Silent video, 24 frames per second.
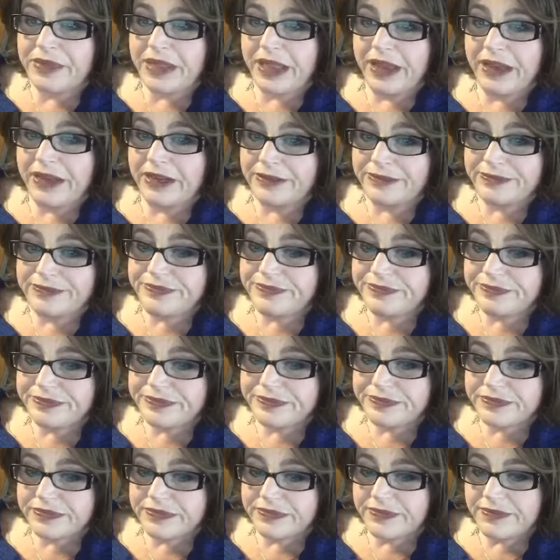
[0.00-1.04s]
I
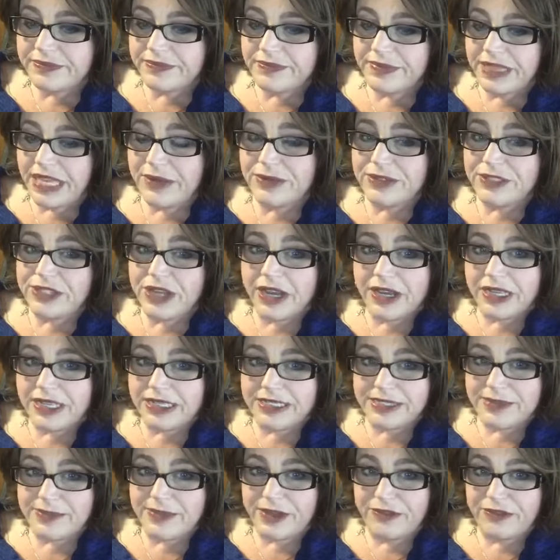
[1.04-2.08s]
was talking
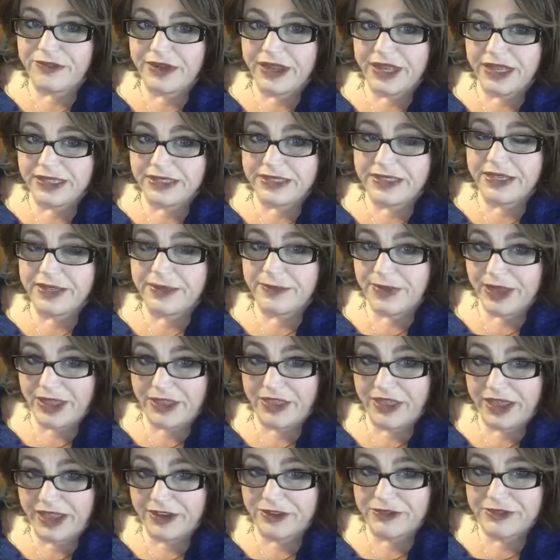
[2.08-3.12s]
to my friend Beth
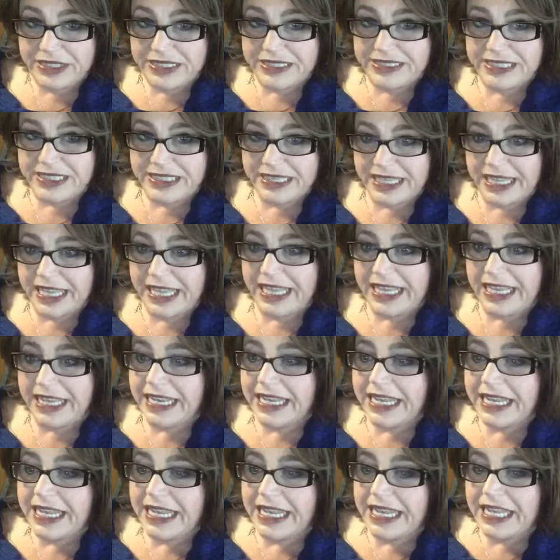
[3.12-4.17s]
Ann recently, and
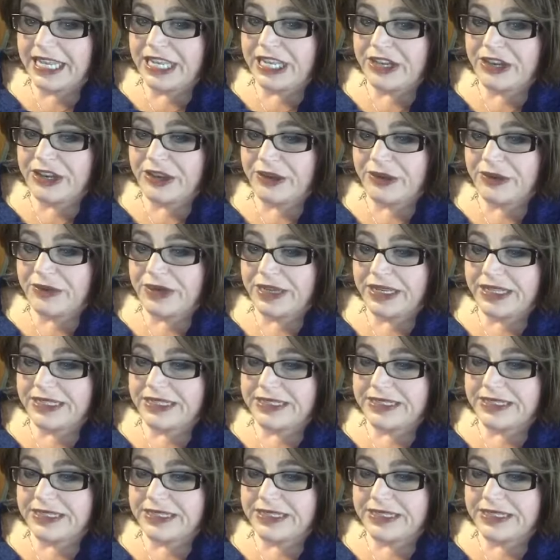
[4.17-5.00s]
you know, it's